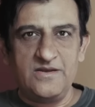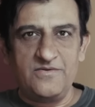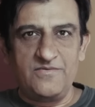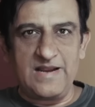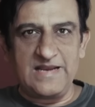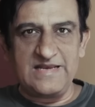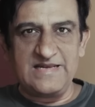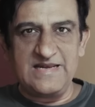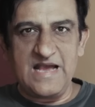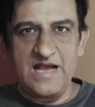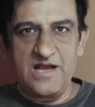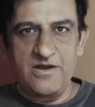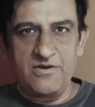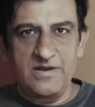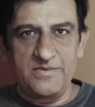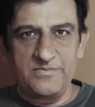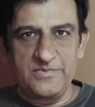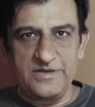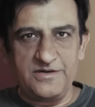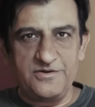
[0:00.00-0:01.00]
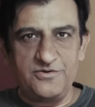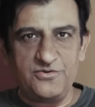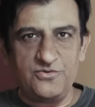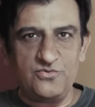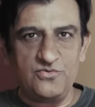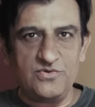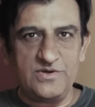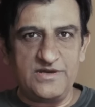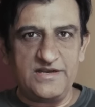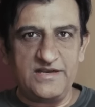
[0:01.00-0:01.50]
Right now I'm going to
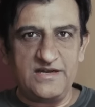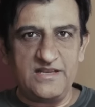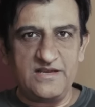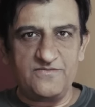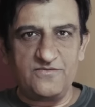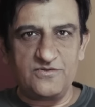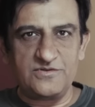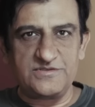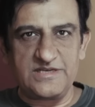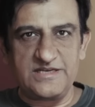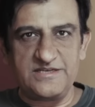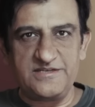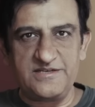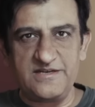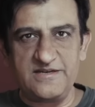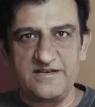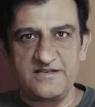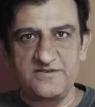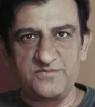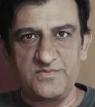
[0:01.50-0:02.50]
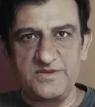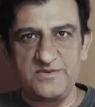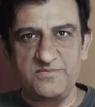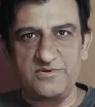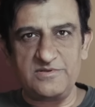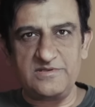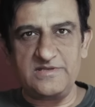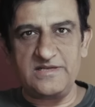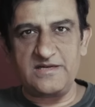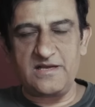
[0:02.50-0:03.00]
do a reading for Sagittarius
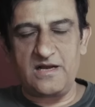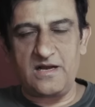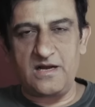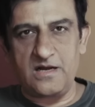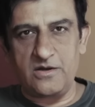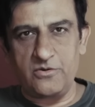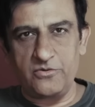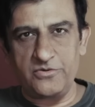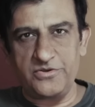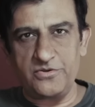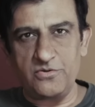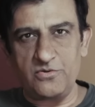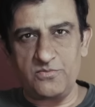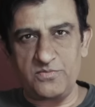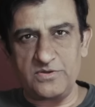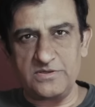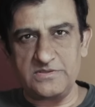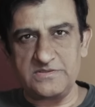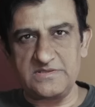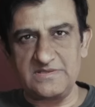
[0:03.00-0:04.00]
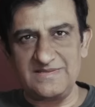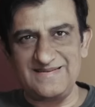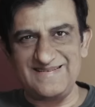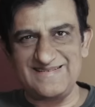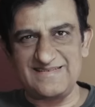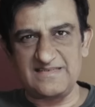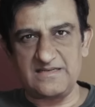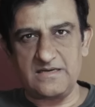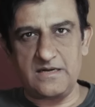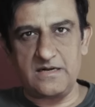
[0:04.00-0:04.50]
people, that how your person
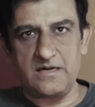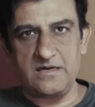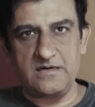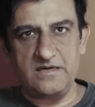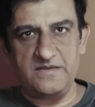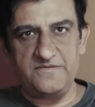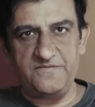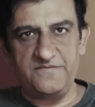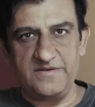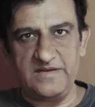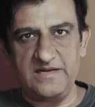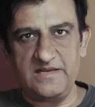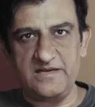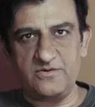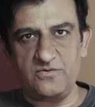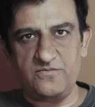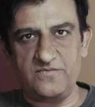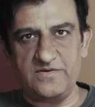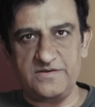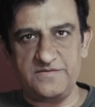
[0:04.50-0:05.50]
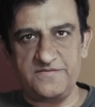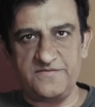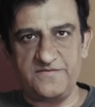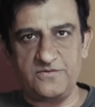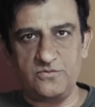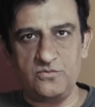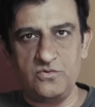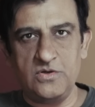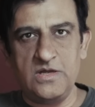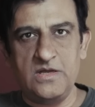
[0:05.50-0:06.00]
is currently feeling towards
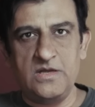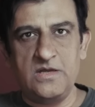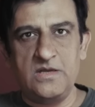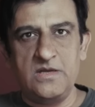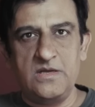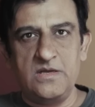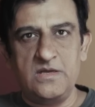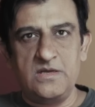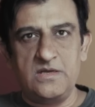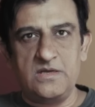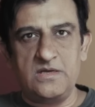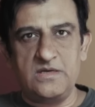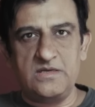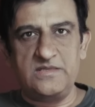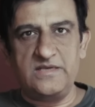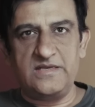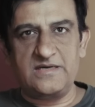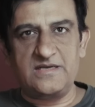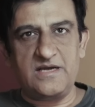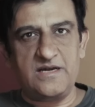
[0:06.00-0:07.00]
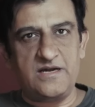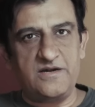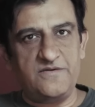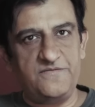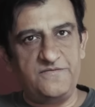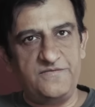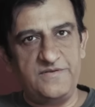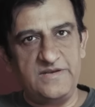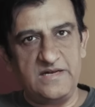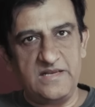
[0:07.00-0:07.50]
you. Uh, their current
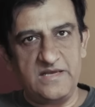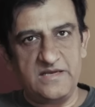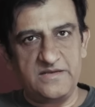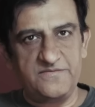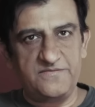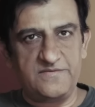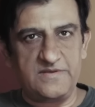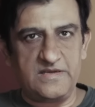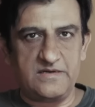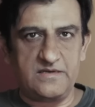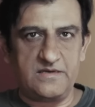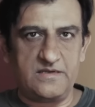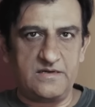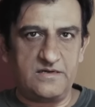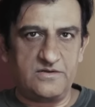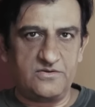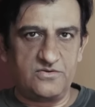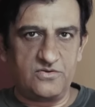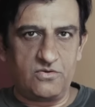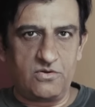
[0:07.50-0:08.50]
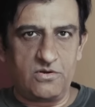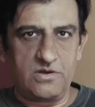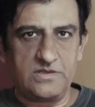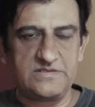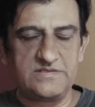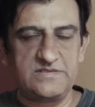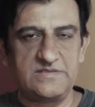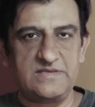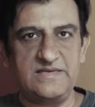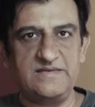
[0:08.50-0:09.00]
feelings, their current
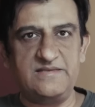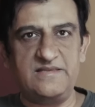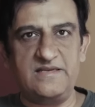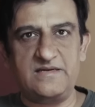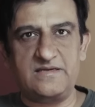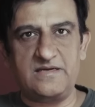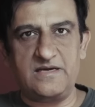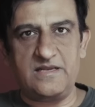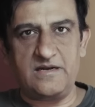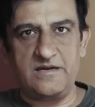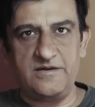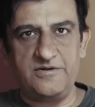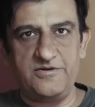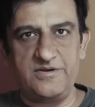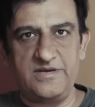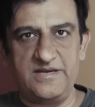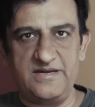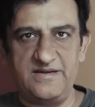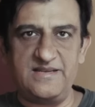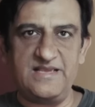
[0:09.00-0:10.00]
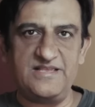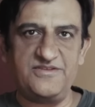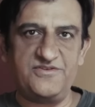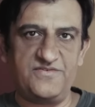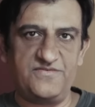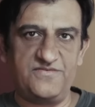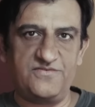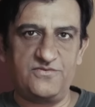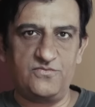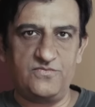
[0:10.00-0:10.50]
thoughts and their current
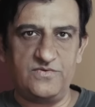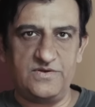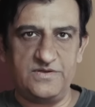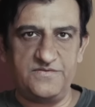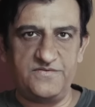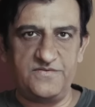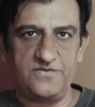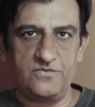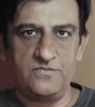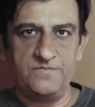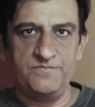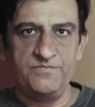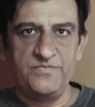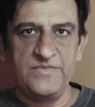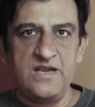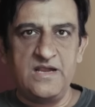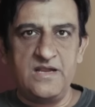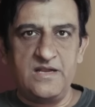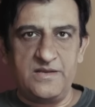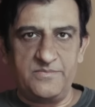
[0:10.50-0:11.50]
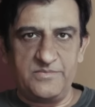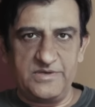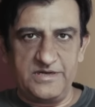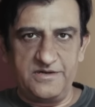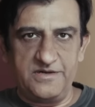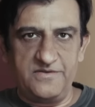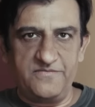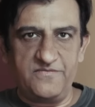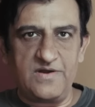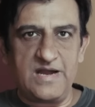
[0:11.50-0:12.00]
intentions towards you. I'm going
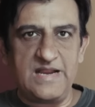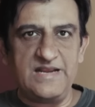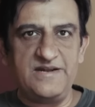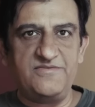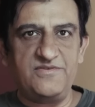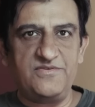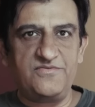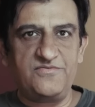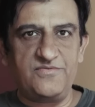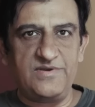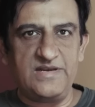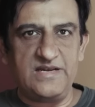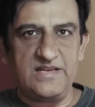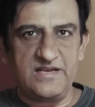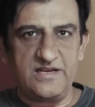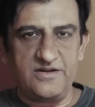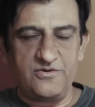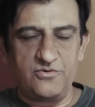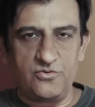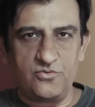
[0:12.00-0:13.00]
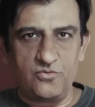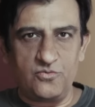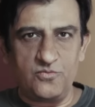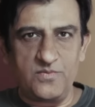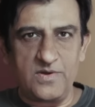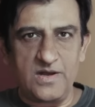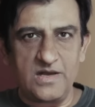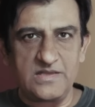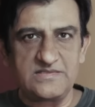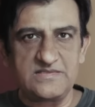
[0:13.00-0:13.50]
to divide this reading into two
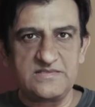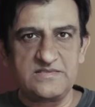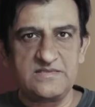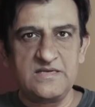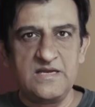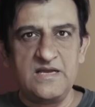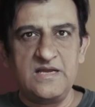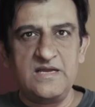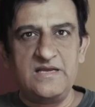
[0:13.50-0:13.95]
parts.